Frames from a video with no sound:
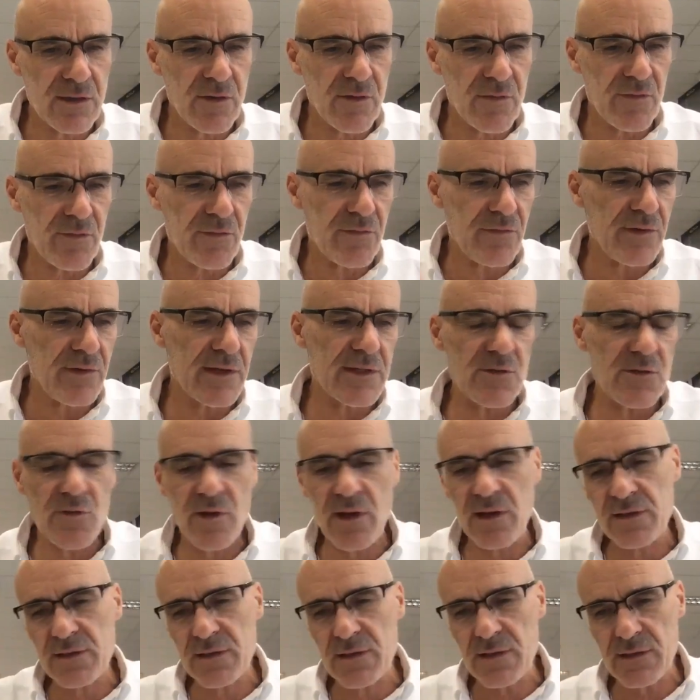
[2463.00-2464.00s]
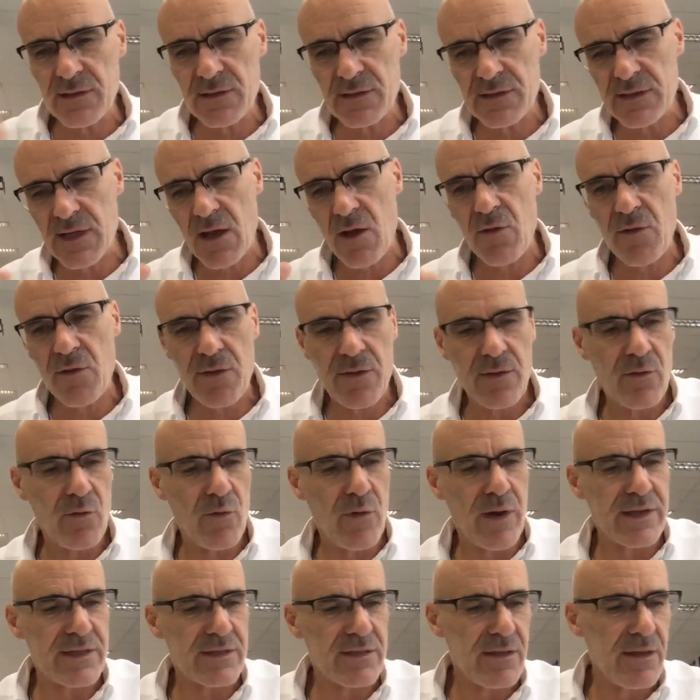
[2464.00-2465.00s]
of Israel,
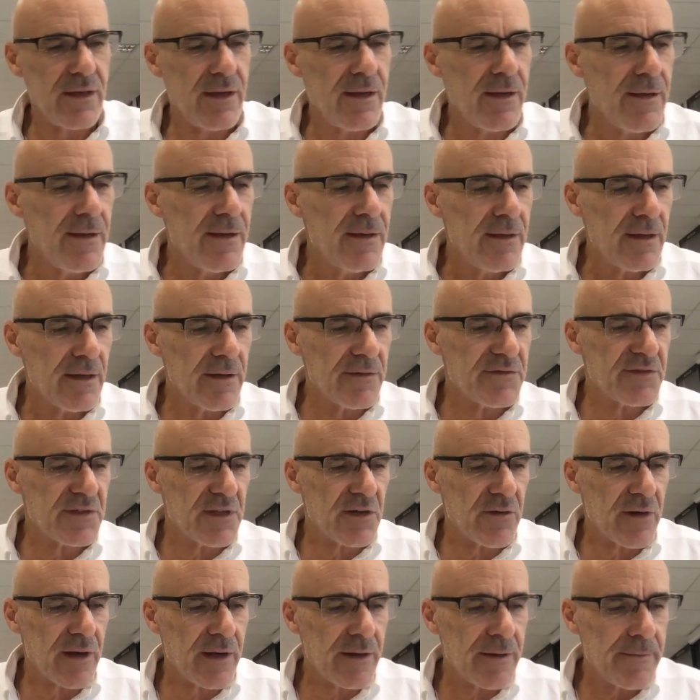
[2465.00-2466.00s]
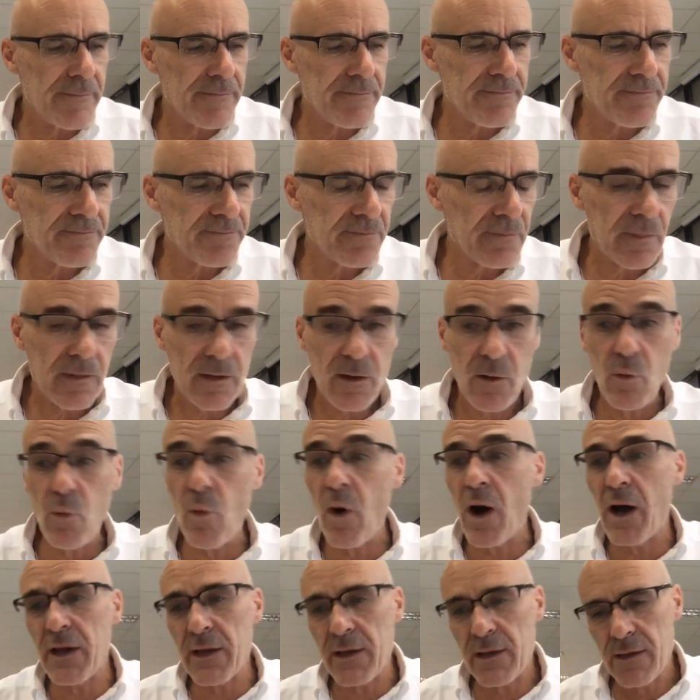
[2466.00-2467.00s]
southwest of Syria.
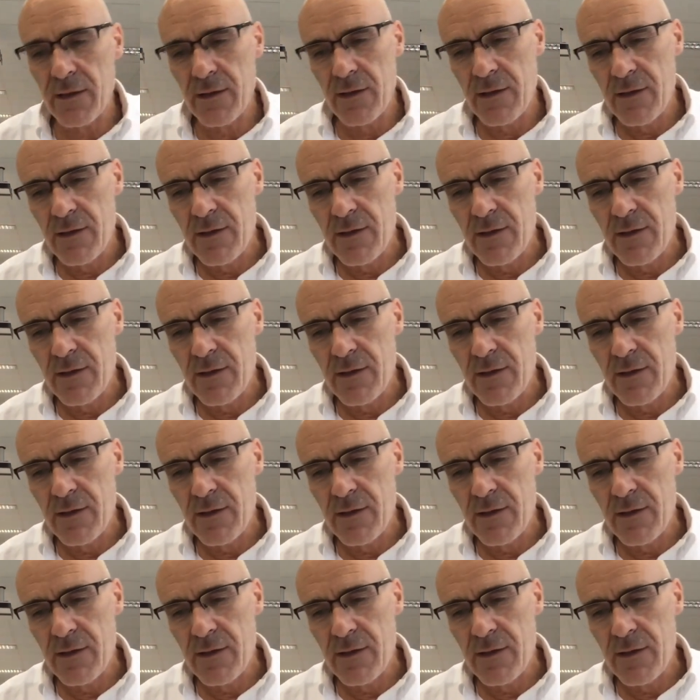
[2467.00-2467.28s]
Why